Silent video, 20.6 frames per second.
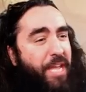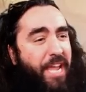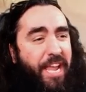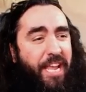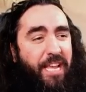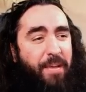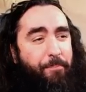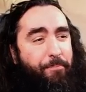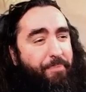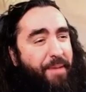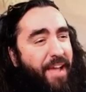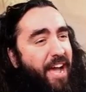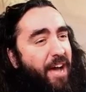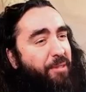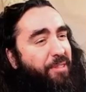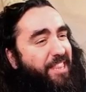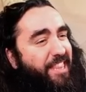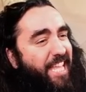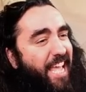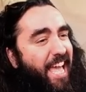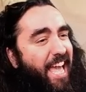think
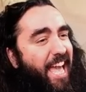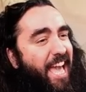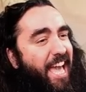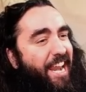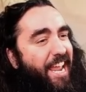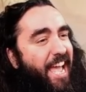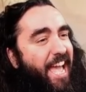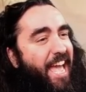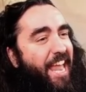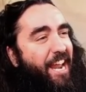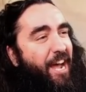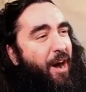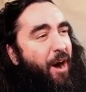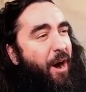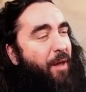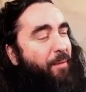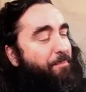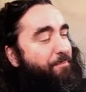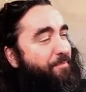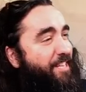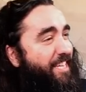about that at
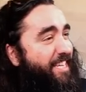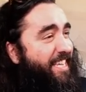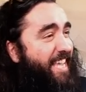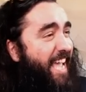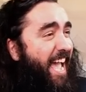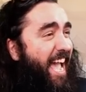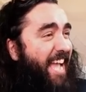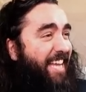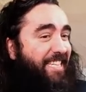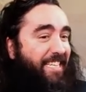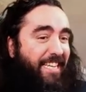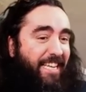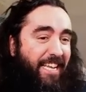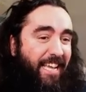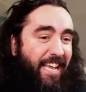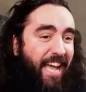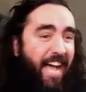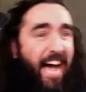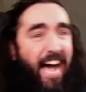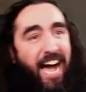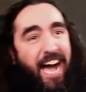all. Get
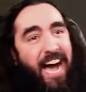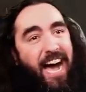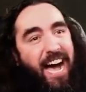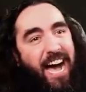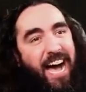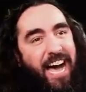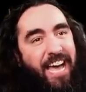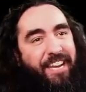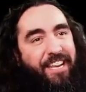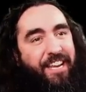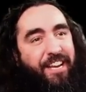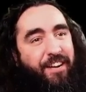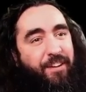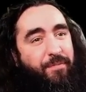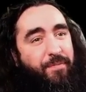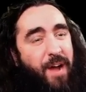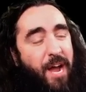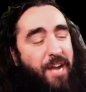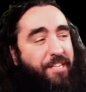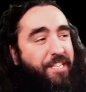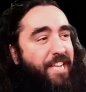out of here,
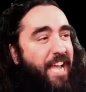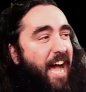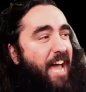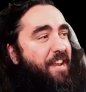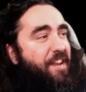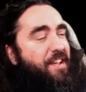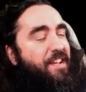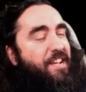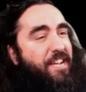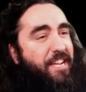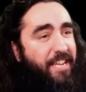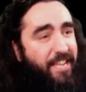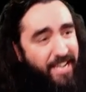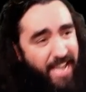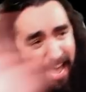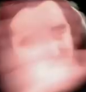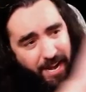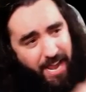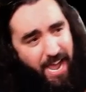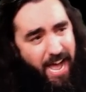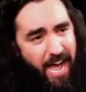Vantian.
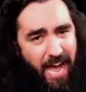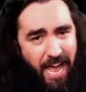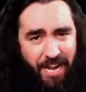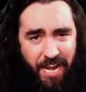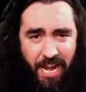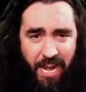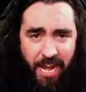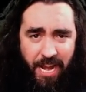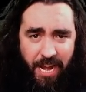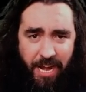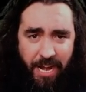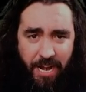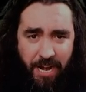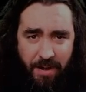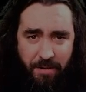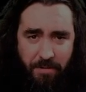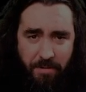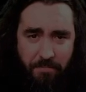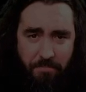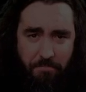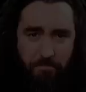Get out of here.